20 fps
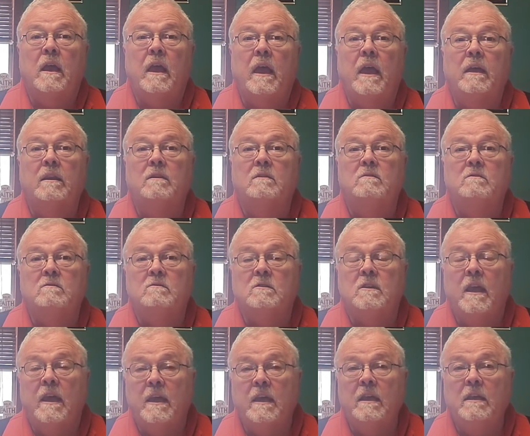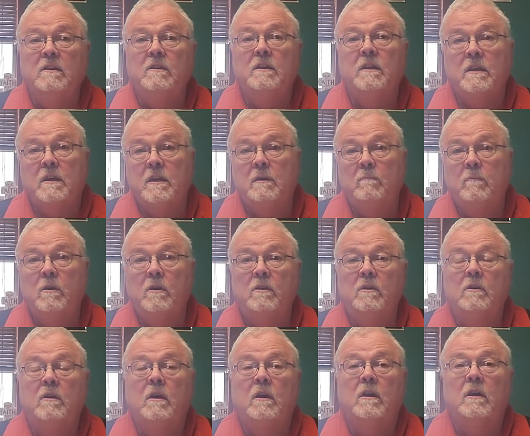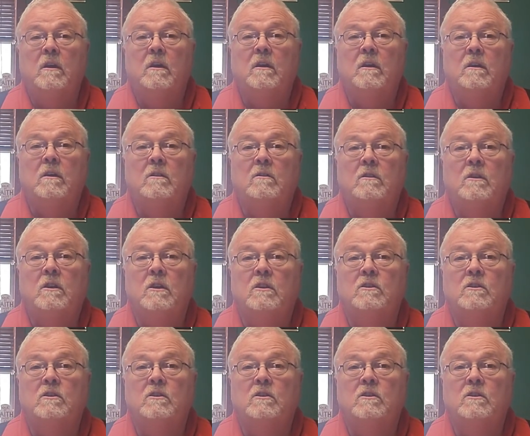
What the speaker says: and taking to Him the